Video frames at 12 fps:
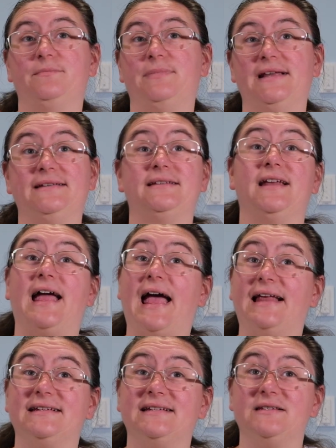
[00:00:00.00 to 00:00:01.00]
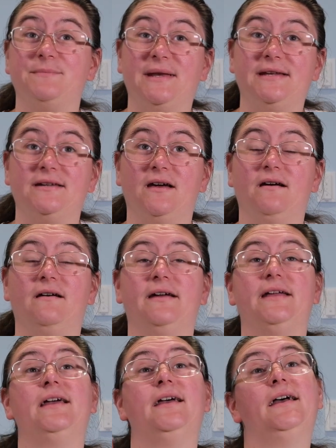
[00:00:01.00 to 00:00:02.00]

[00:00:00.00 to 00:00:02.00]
places like Attic Spin Dye